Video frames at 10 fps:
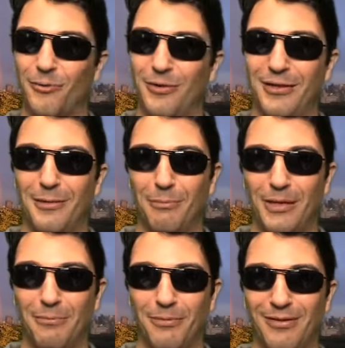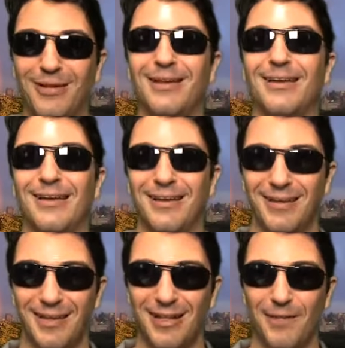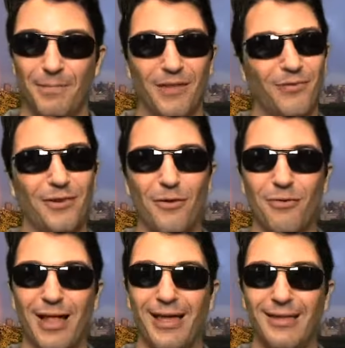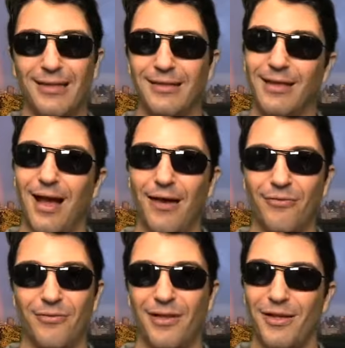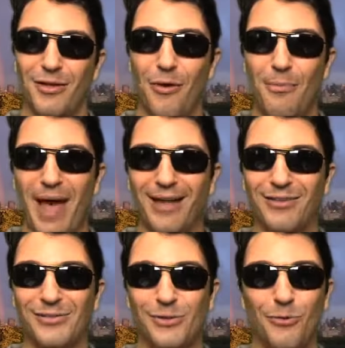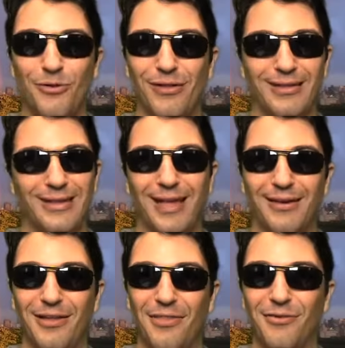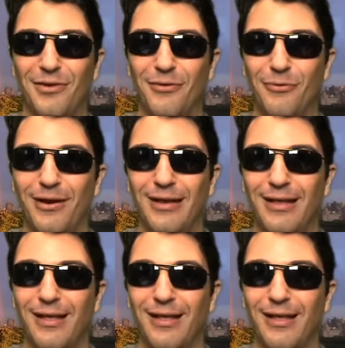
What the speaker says: We the people. If you don't like it, tough. Go back to school and get another degree.